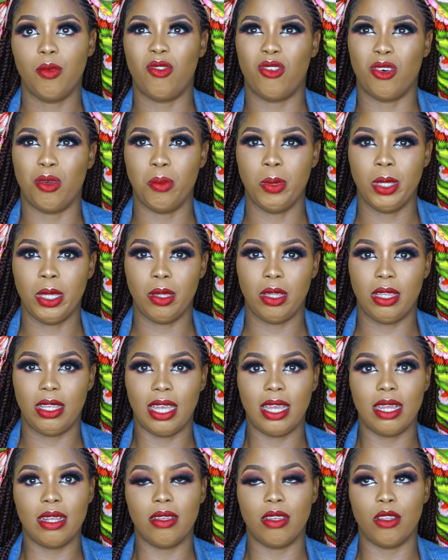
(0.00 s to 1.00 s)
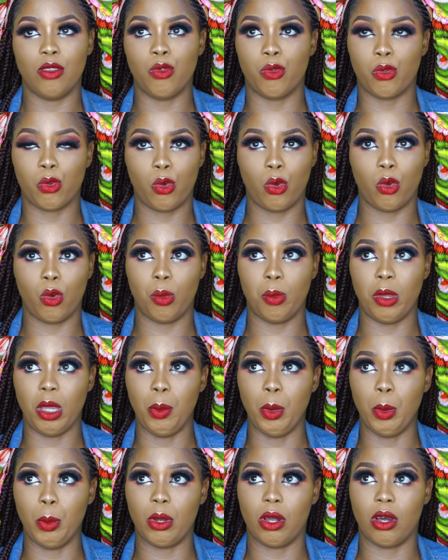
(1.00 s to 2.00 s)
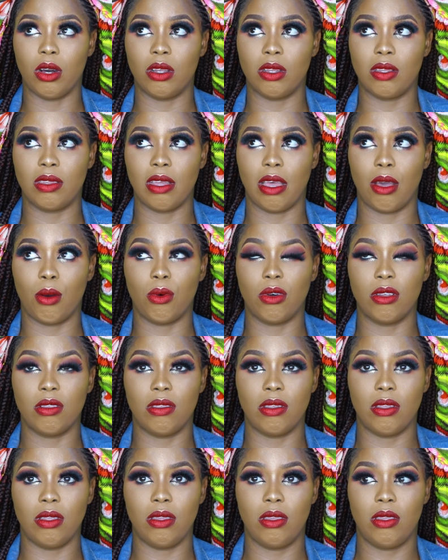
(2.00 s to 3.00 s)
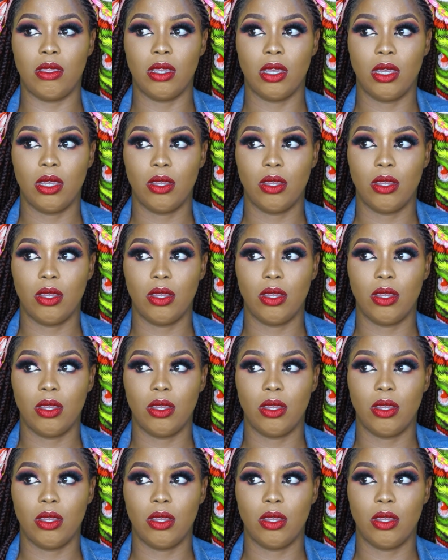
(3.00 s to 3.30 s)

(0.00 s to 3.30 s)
For me then in school, maybe because I wasn't